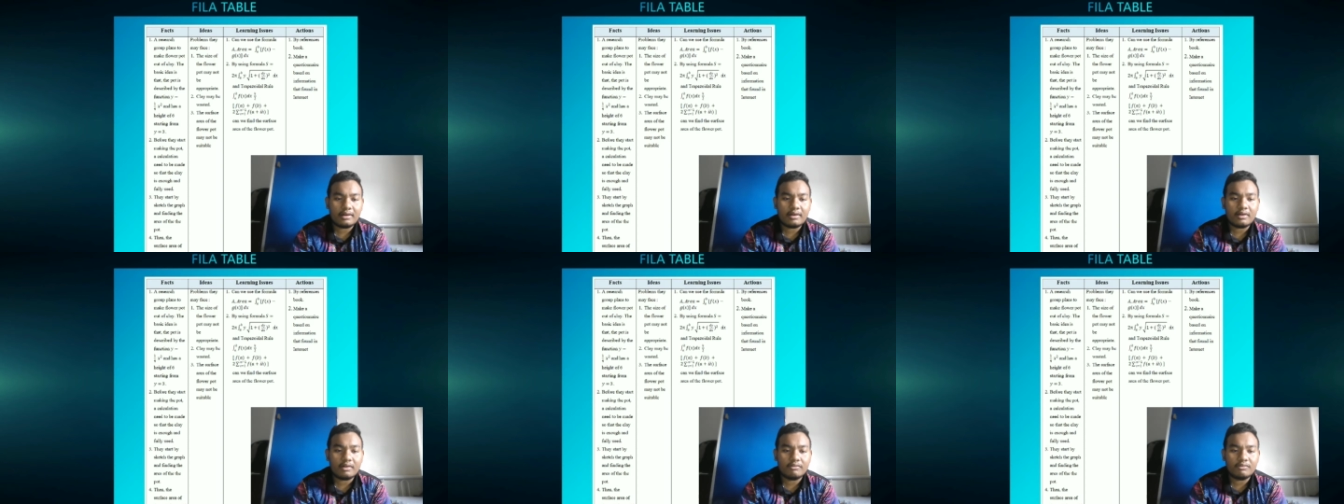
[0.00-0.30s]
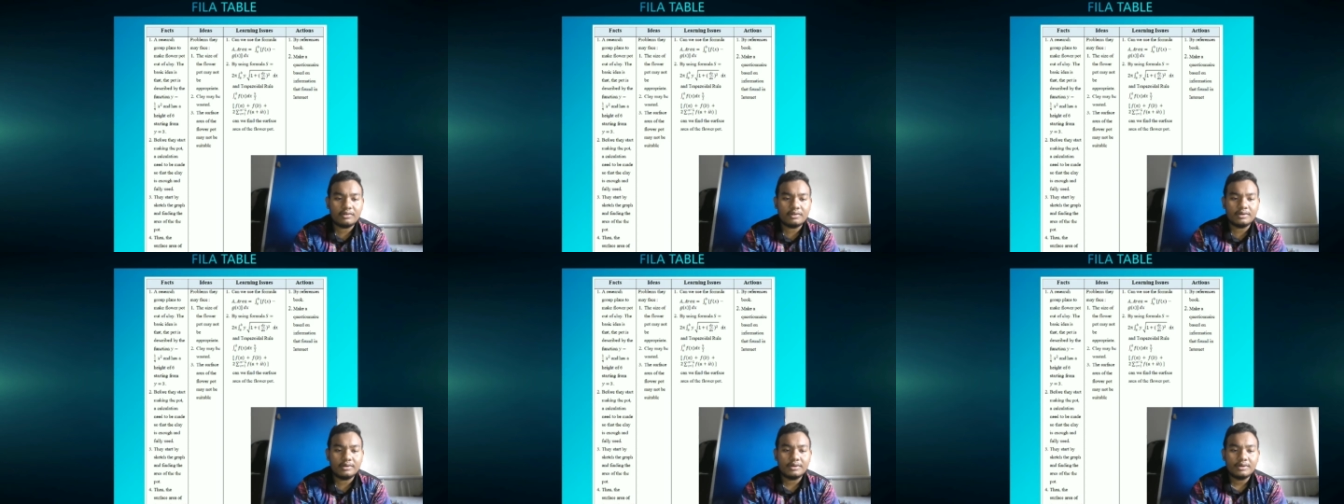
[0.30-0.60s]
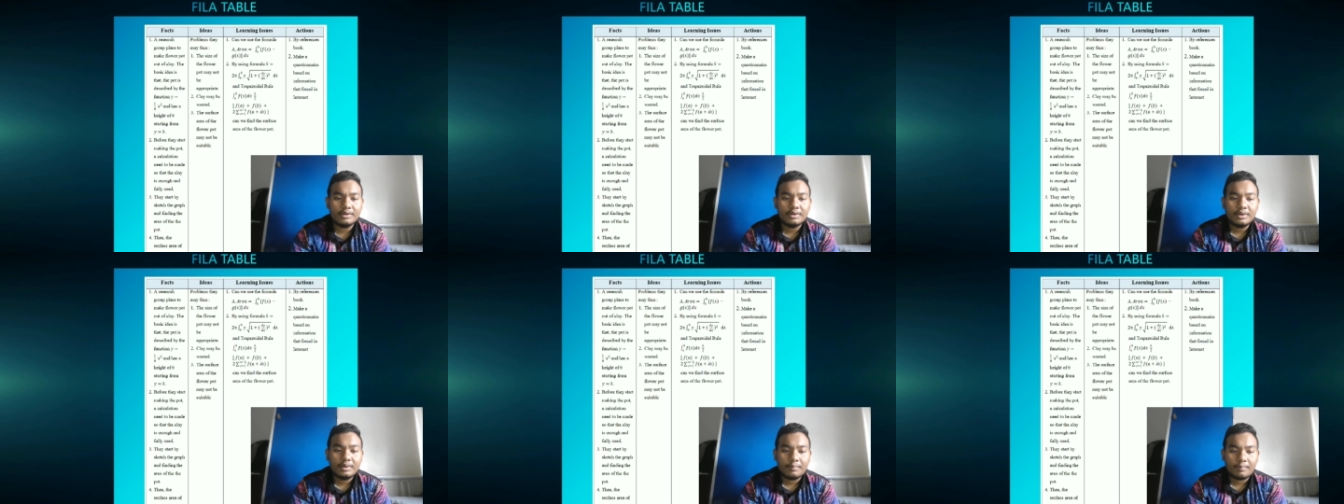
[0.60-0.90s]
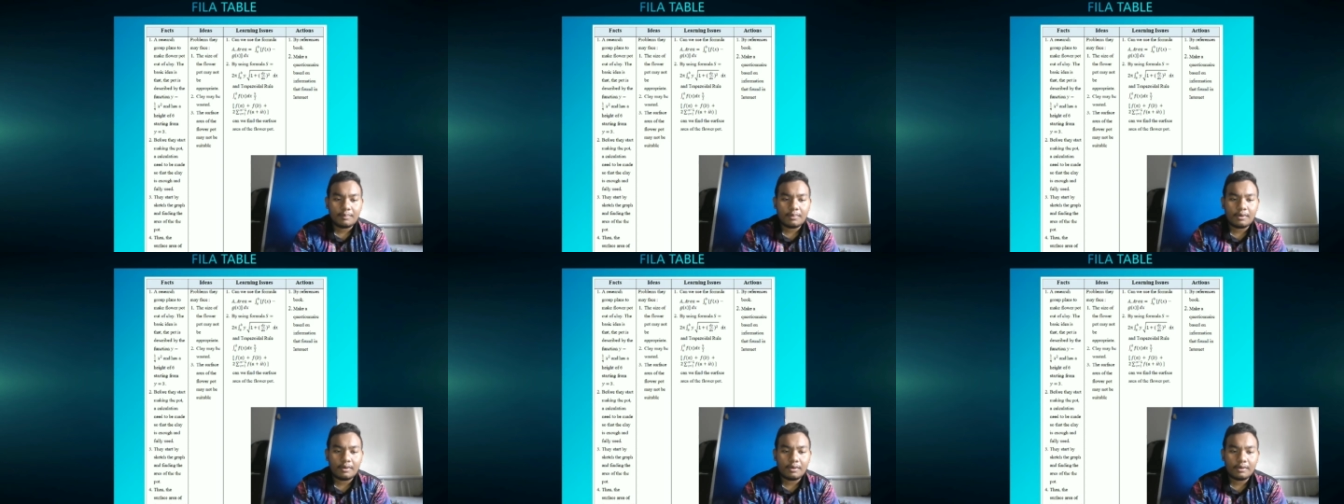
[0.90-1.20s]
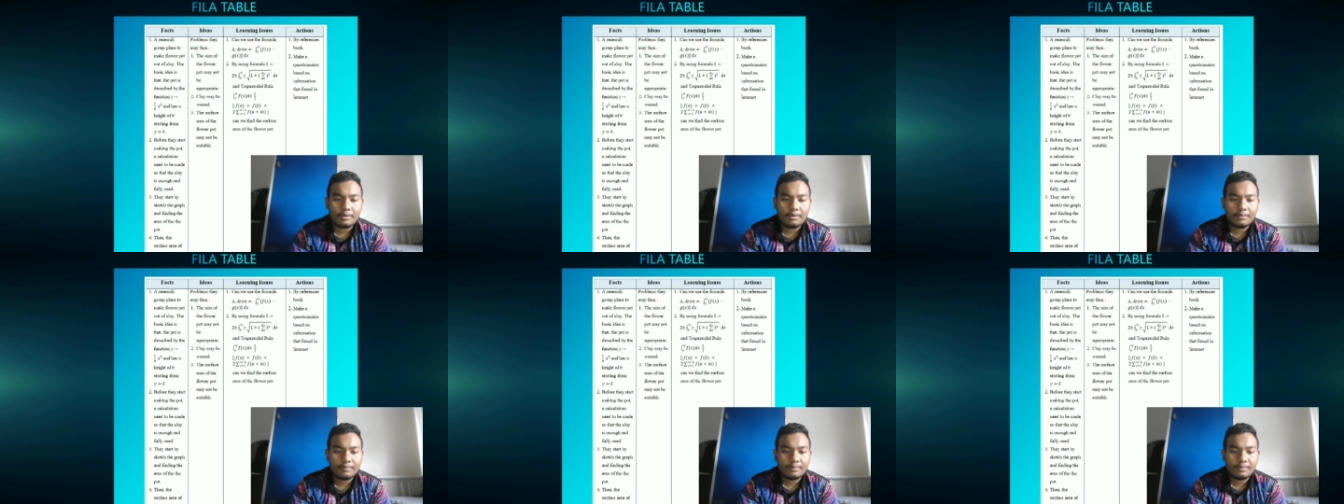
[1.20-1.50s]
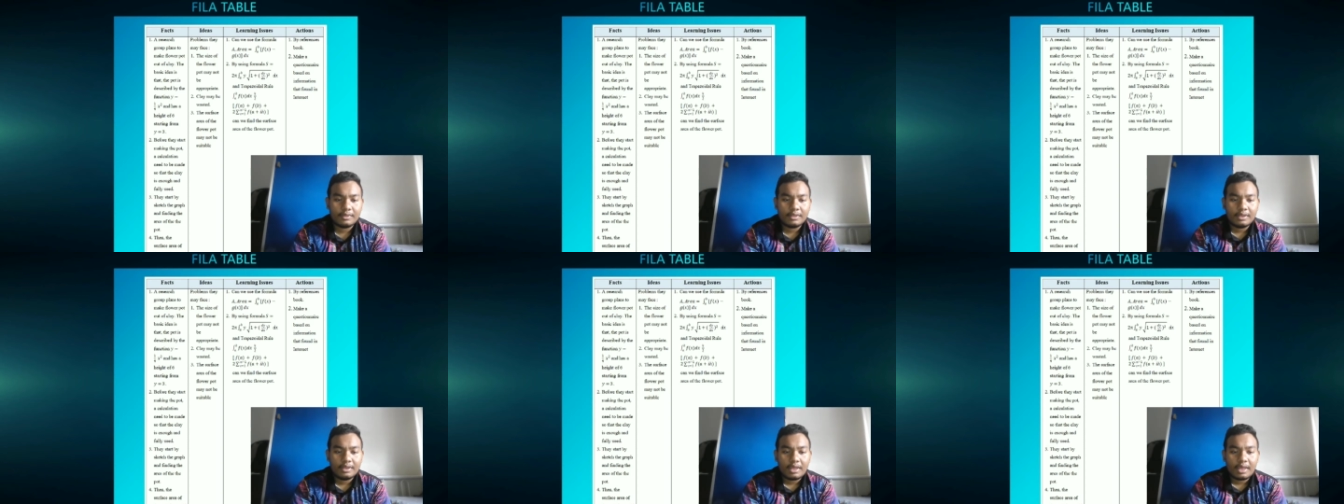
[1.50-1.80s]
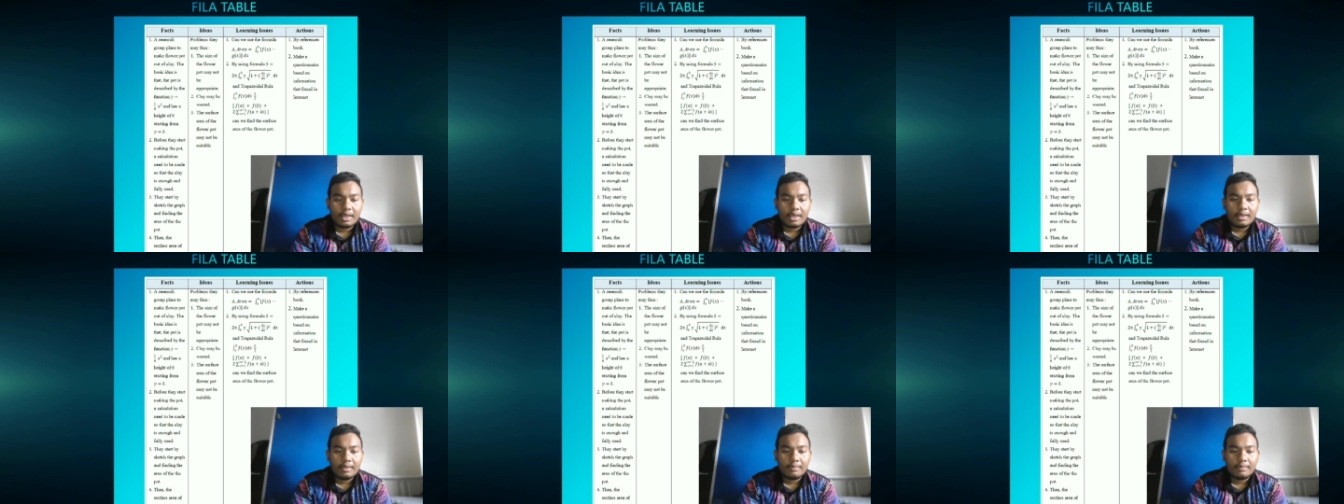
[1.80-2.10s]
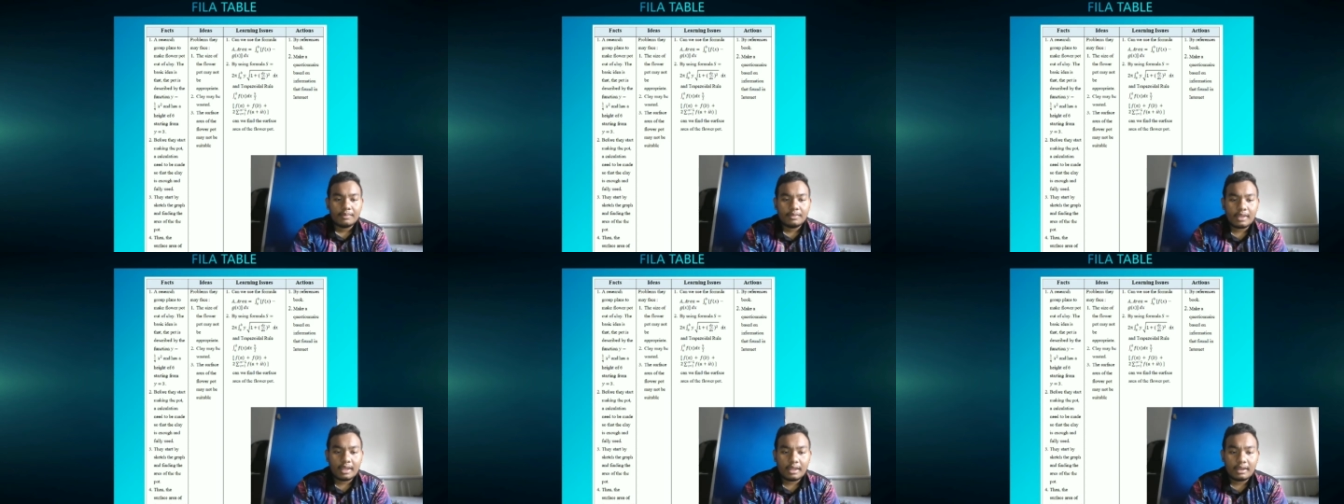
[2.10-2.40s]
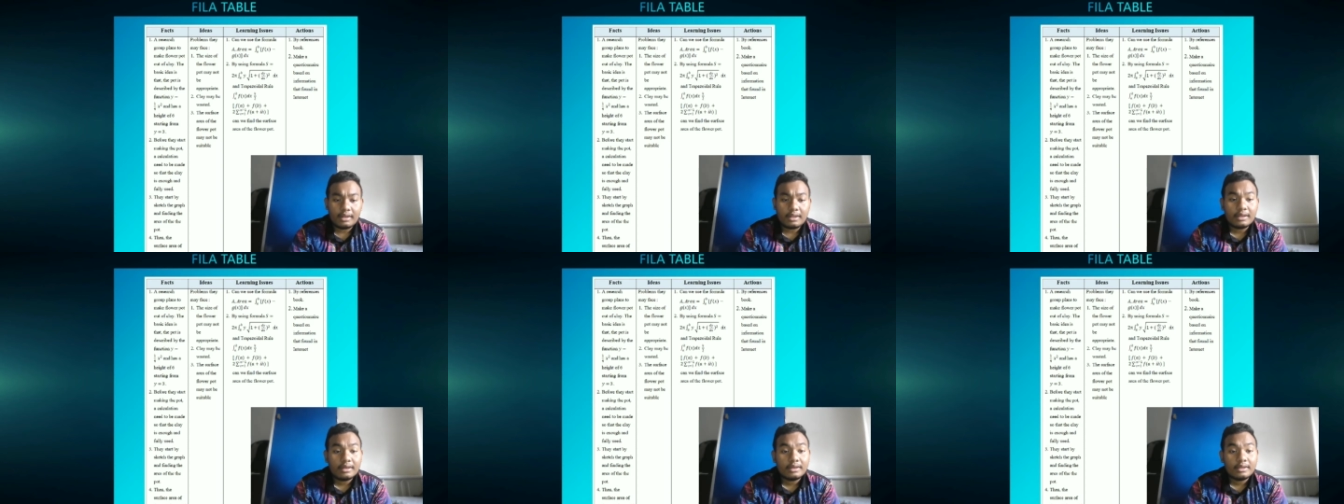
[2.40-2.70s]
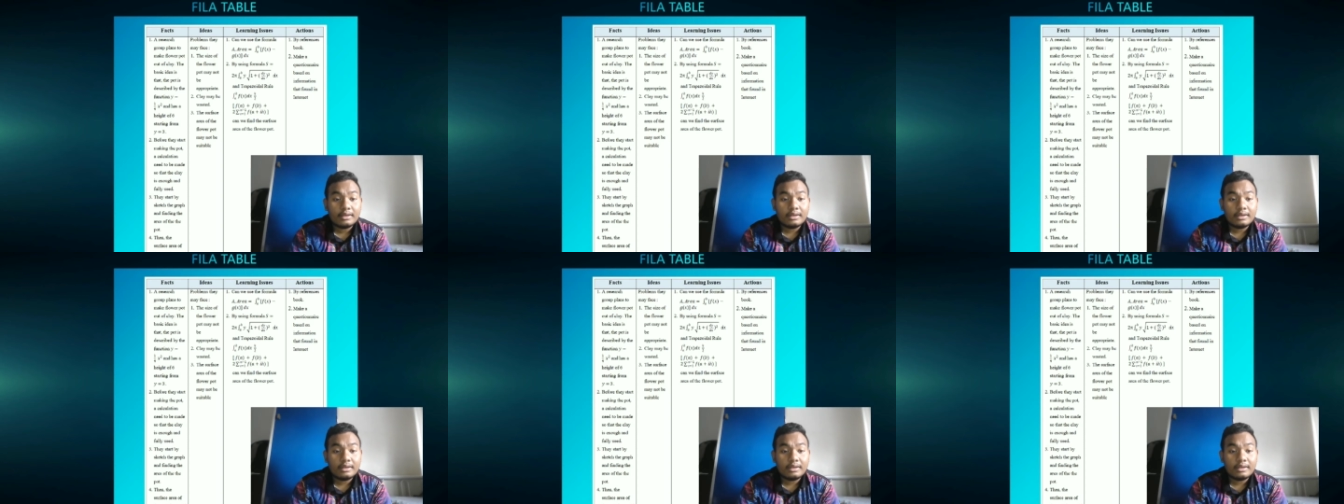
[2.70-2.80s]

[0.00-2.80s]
of the pot. Then